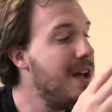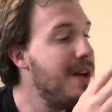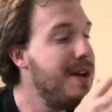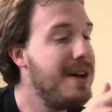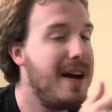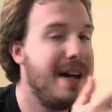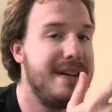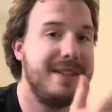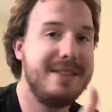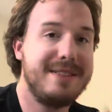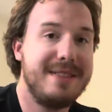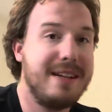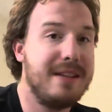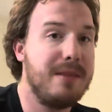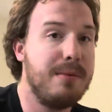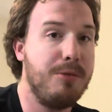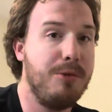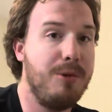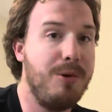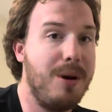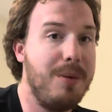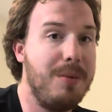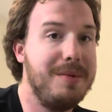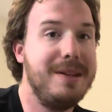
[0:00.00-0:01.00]
I just got the
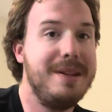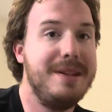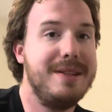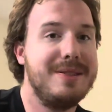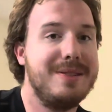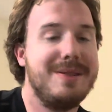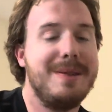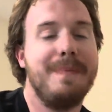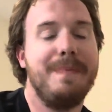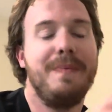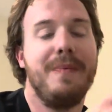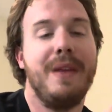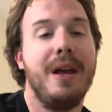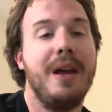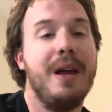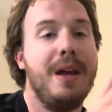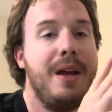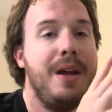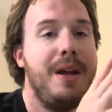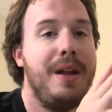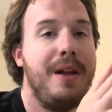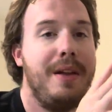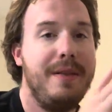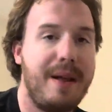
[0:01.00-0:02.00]
Blu-ray release.
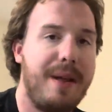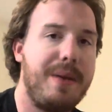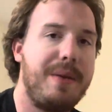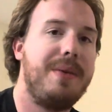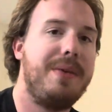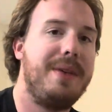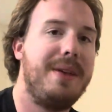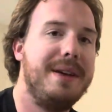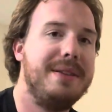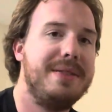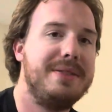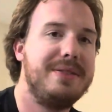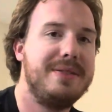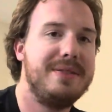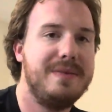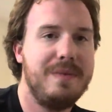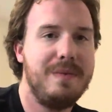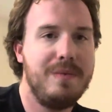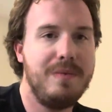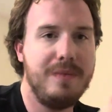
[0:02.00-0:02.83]
Nevertheless,